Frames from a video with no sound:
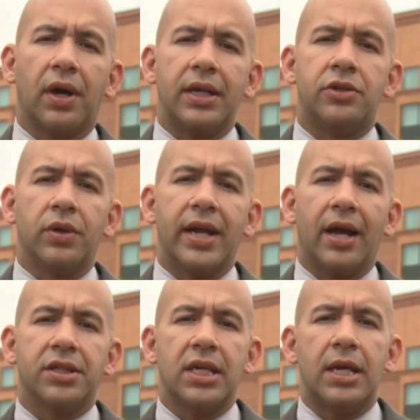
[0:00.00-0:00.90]
ready to
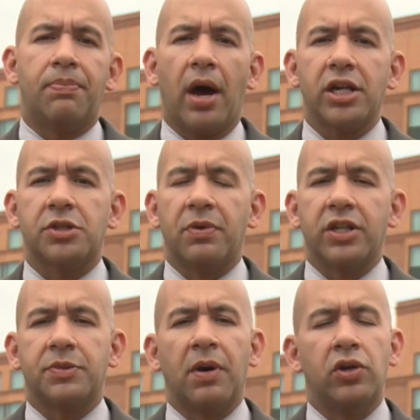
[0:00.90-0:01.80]
announce any
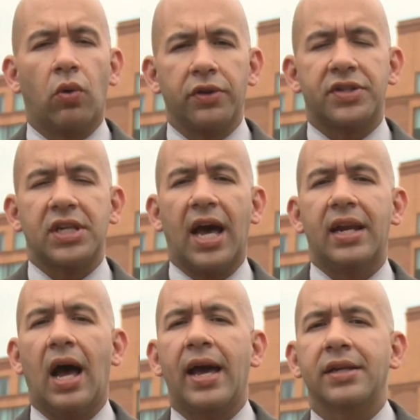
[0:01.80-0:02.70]
punishments, but
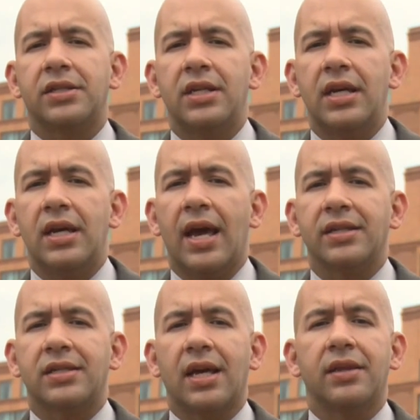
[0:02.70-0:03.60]
Northside ISD
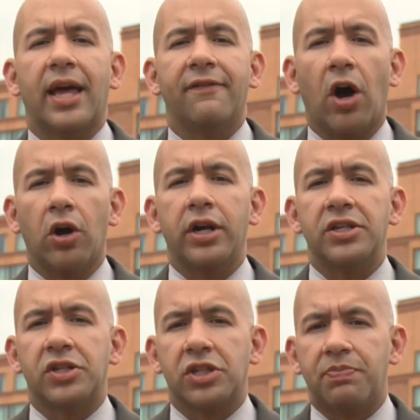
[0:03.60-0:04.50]
has said they've already
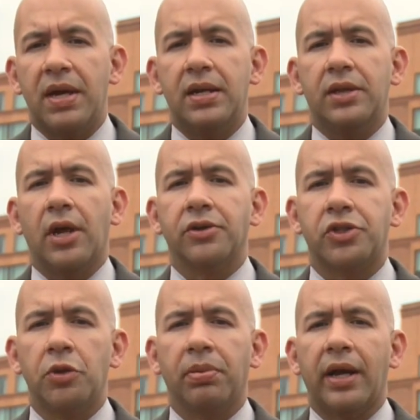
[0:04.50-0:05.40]
suspended those
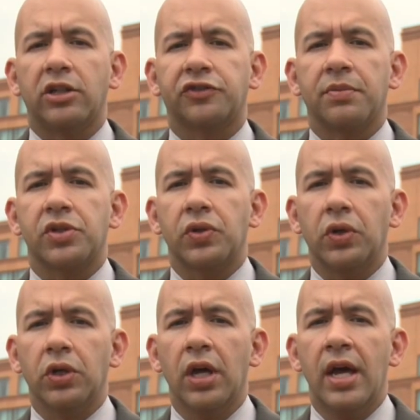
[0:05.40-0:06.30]
two players from
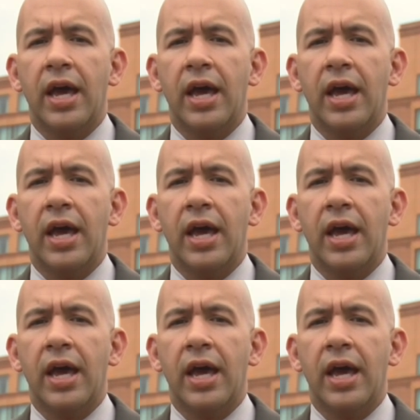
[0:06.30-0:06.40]
school